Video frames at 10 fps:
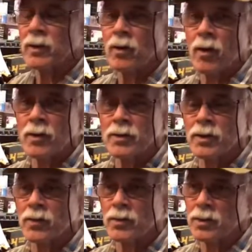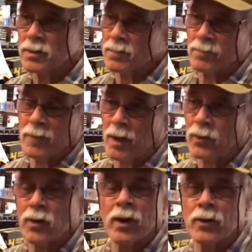guitars that are just
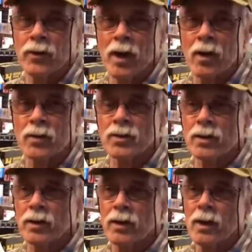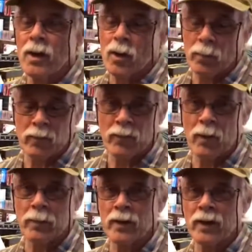under $100 that are
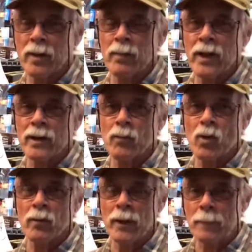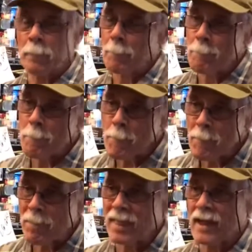perfectly playable, but
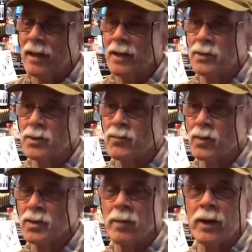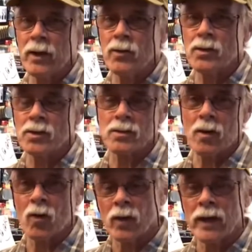just for somebody who just
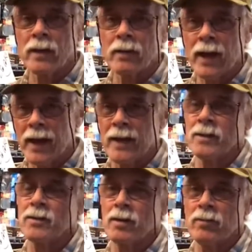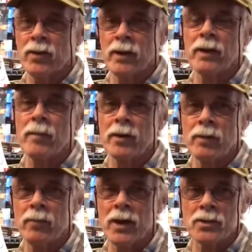only has a very
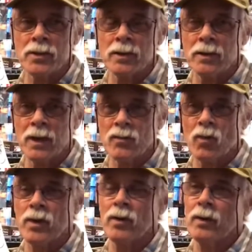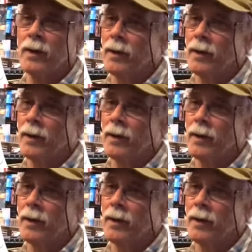limited budget and doesn't want a